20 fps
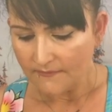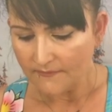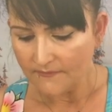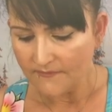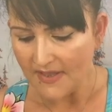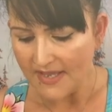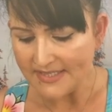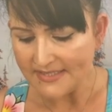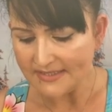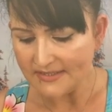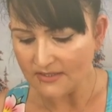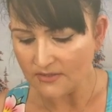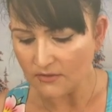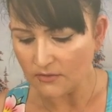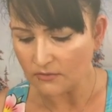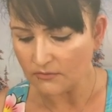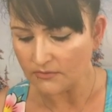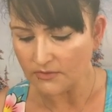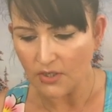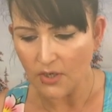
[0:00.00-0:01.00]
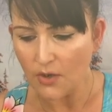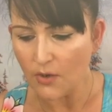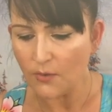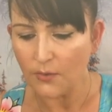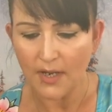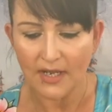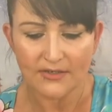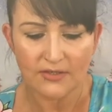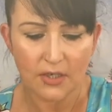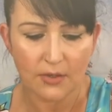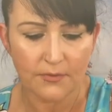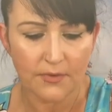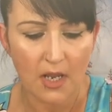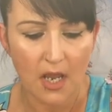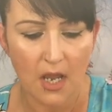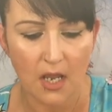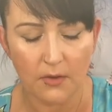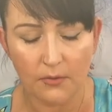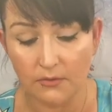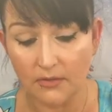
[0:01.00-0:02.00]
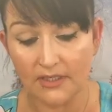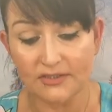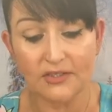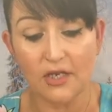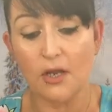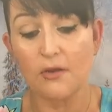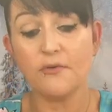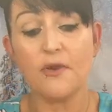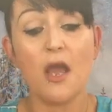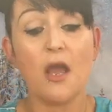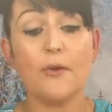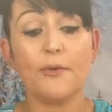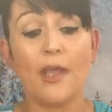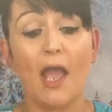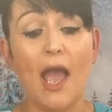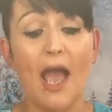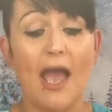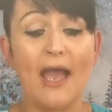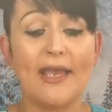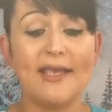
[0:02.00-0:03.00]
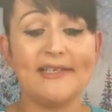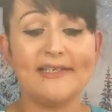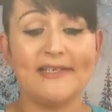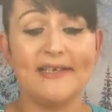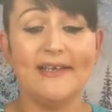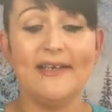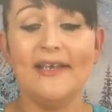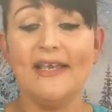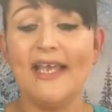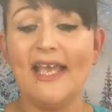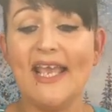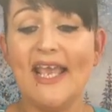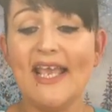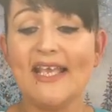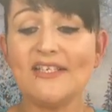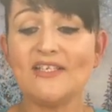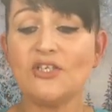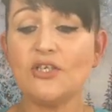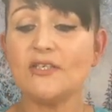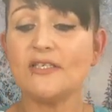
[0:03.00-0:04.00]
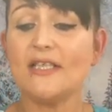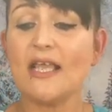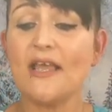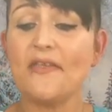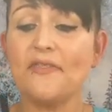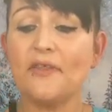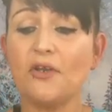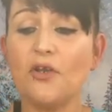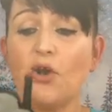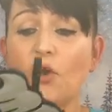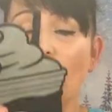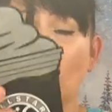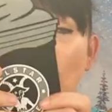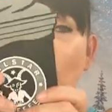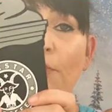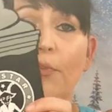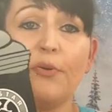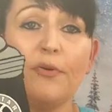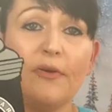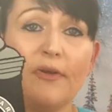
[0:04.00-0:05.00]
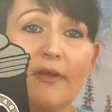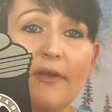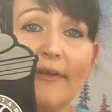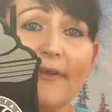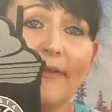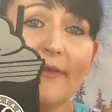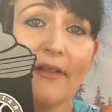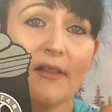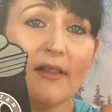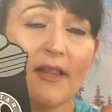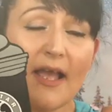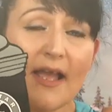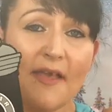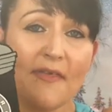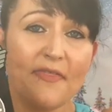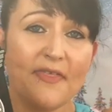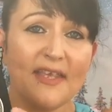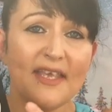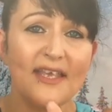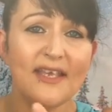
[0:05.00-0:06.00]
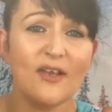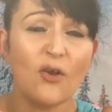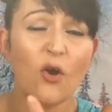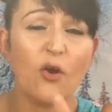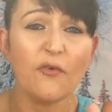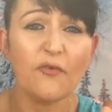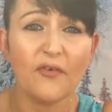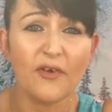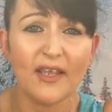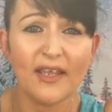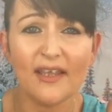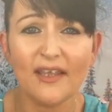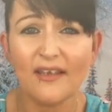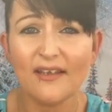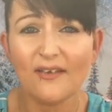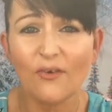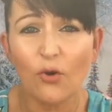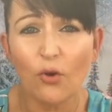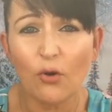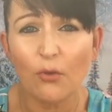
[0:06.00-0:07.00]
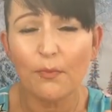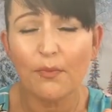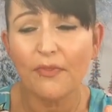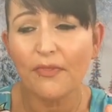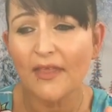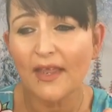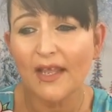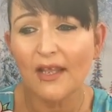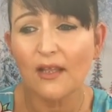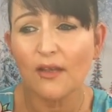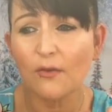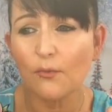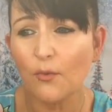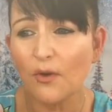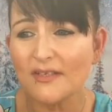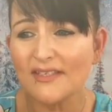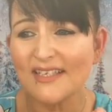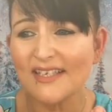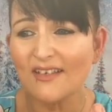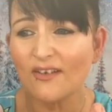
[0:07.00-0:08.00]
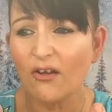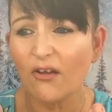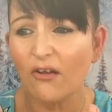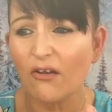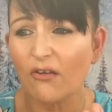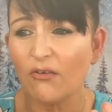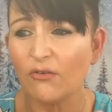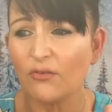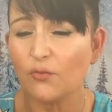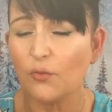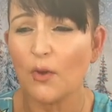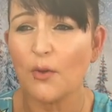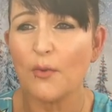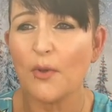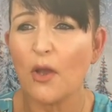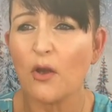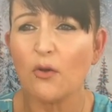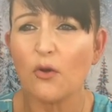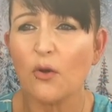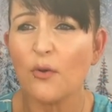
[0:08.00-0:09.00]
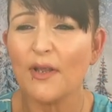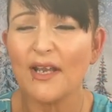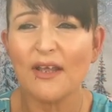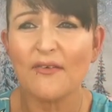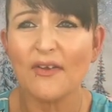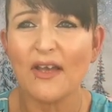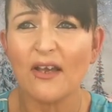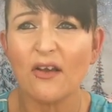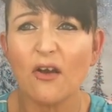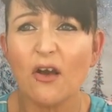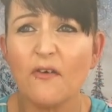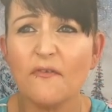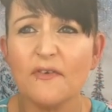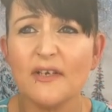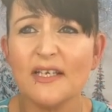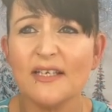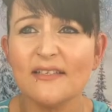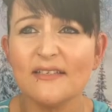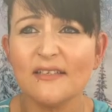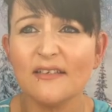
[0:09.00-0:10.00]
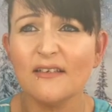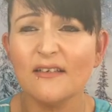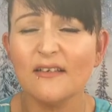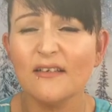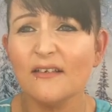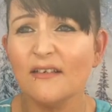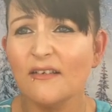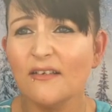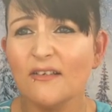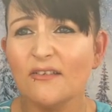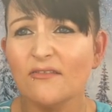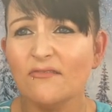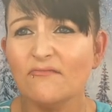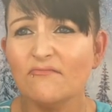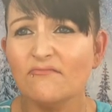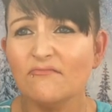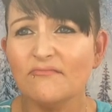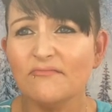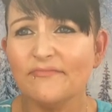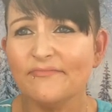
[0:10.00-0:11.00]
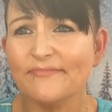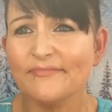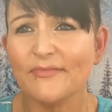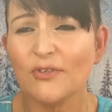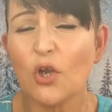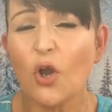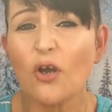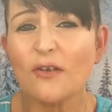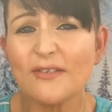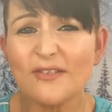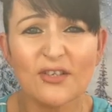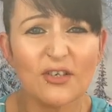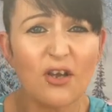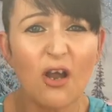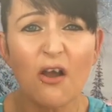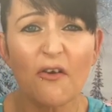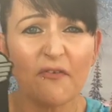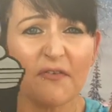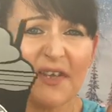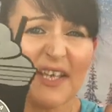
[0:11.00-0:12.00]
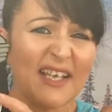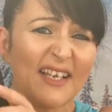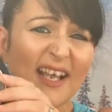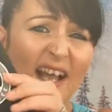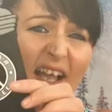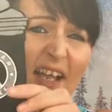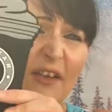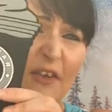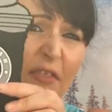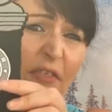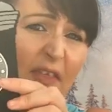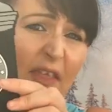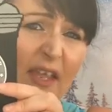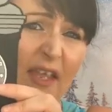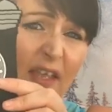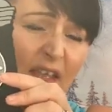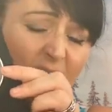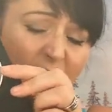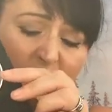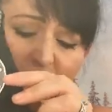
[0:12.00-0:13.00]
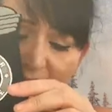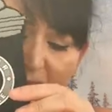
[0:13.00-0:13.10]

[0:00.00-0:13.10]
Venti? no, I don't know. I don't know, guys. It's just like the cup, like the coffee cup thing. What's it called? Where we all go and have our coffees. Costa coffee kind of thing,